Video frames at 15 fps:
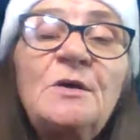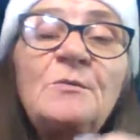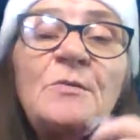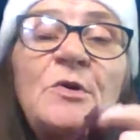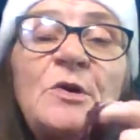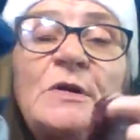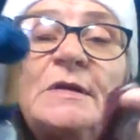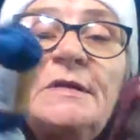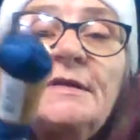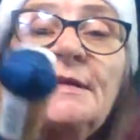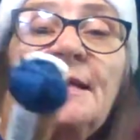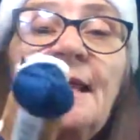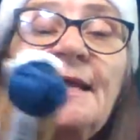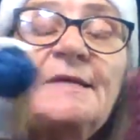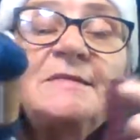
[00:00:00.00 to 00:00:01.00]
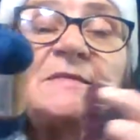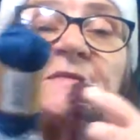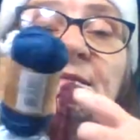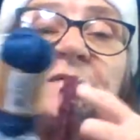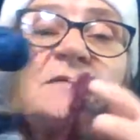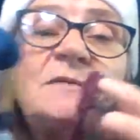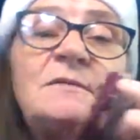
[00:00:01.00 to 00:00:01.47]
pretty and
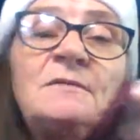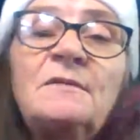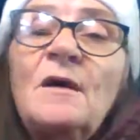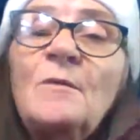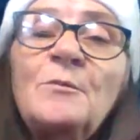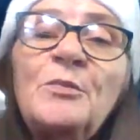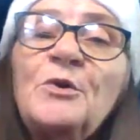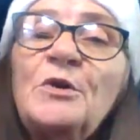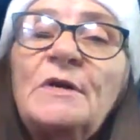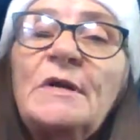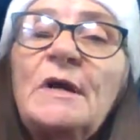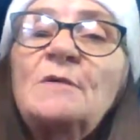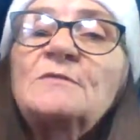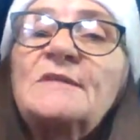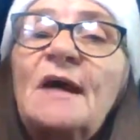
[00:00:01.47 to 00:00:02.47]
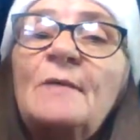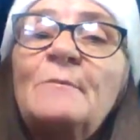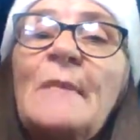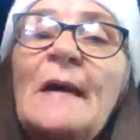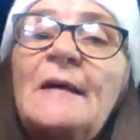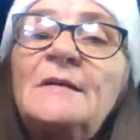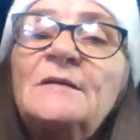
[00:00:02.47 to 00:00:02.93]
lacy. Not pretty because I
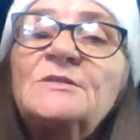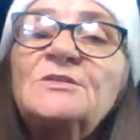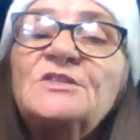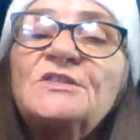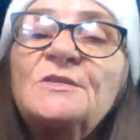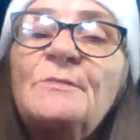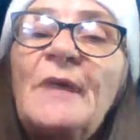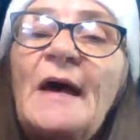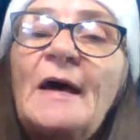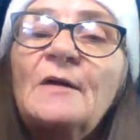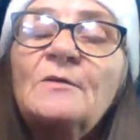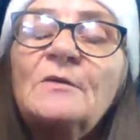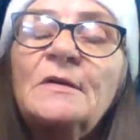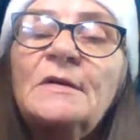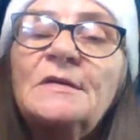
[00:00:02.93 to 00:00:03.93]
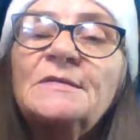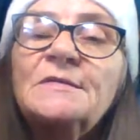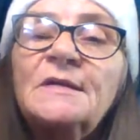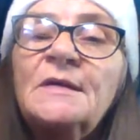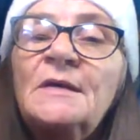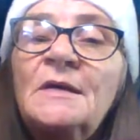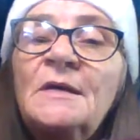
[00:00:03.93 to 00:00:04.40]
made it, just the pattern is.
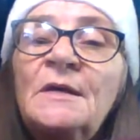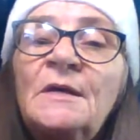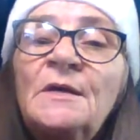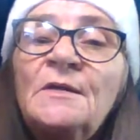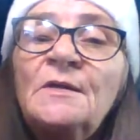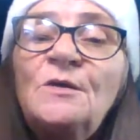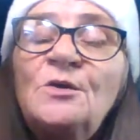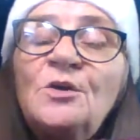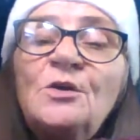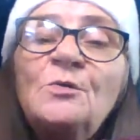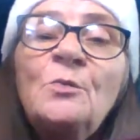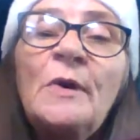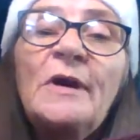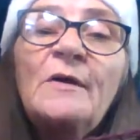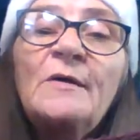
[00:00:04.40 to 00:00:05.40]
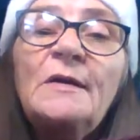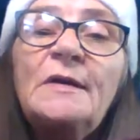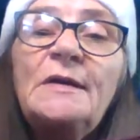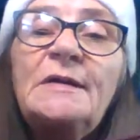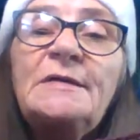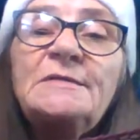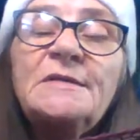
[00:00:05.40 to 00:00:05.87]
That you can wear it
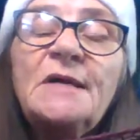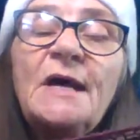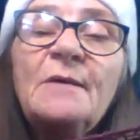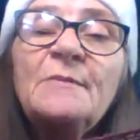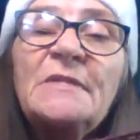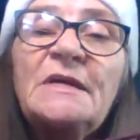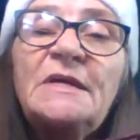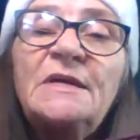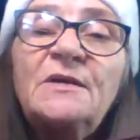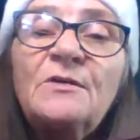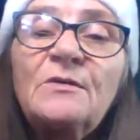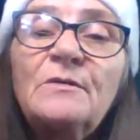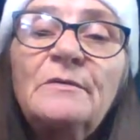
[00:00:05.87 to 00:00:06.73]
any time of year.